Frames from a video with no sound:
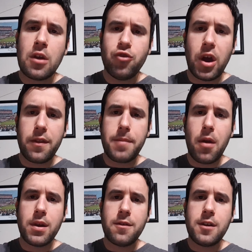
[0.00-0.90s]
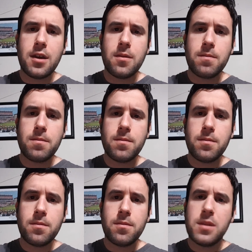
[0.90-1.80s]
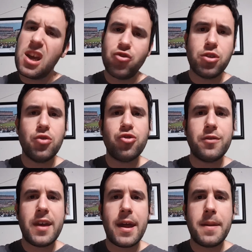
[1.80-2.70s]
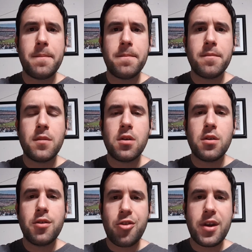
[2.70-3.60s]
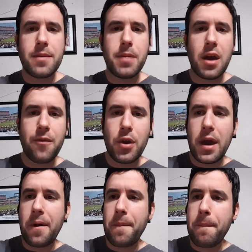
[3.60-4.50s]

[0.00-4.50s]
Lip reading: Jonathan Perriente, The Education 10, saying bye for now.